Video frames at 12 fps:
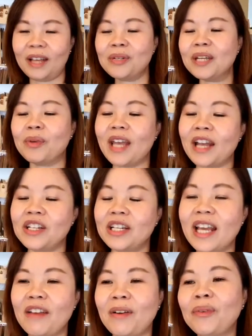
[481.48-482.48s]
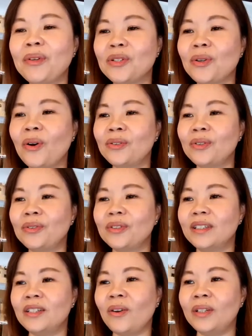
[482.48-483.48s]
we actually have, I'm going to show you
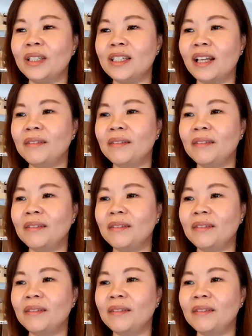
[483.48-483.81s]
this on this.